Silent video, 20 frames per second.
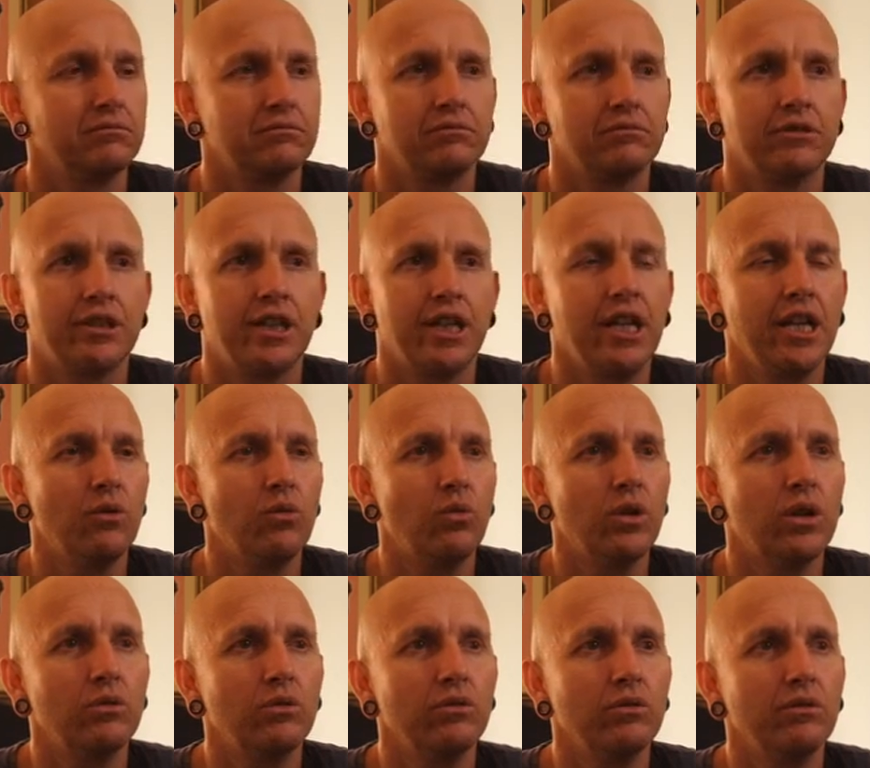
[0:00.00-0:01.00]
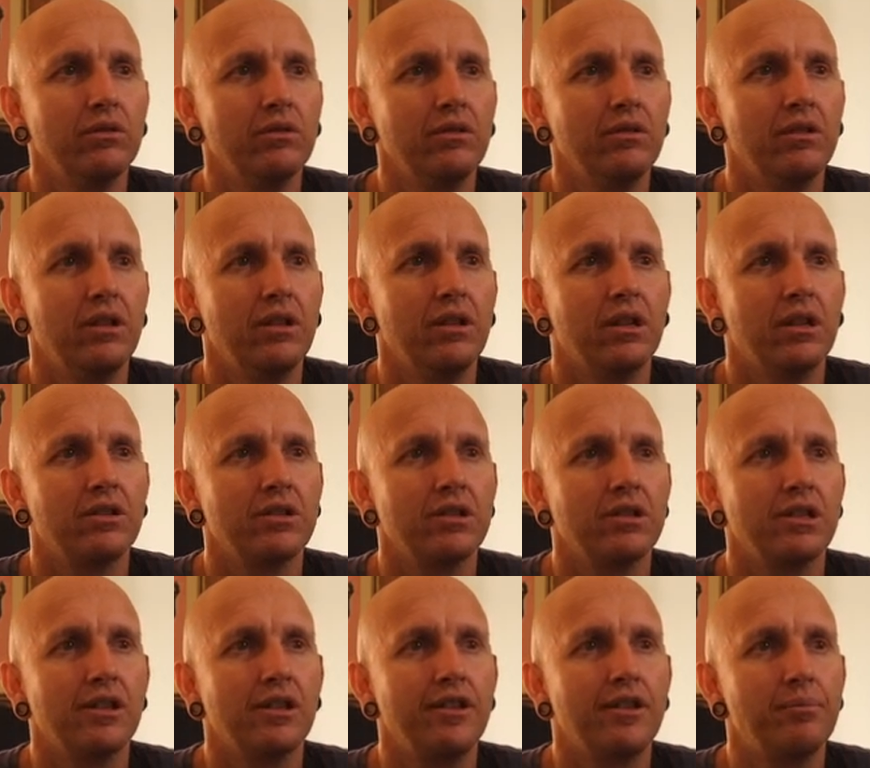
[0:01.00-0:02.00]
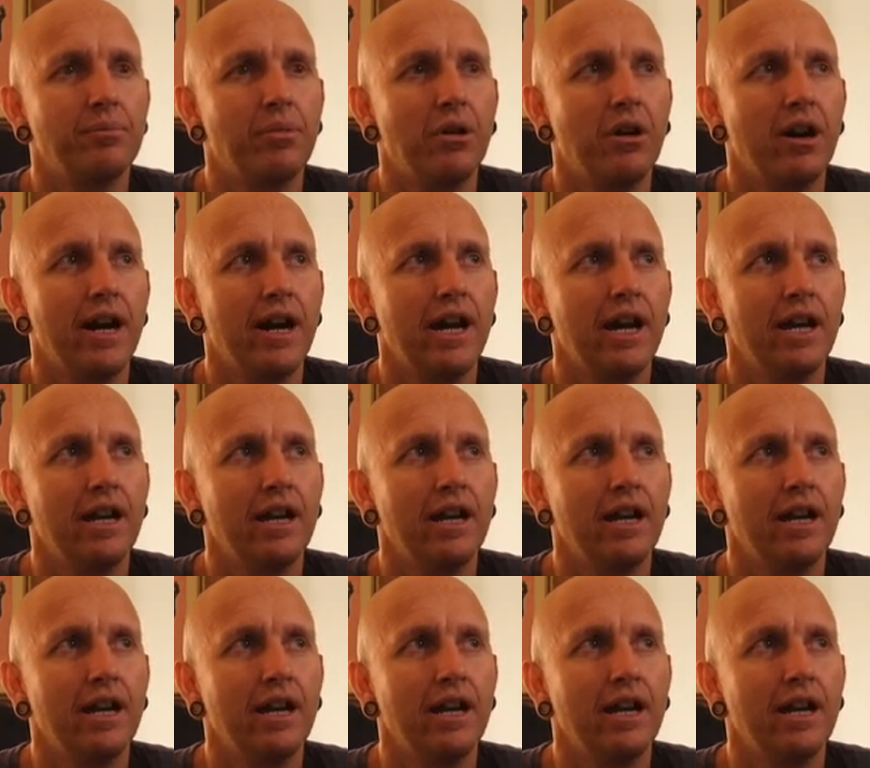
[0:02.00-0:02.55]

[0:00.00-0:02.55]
T. Wilton because he's on the bye.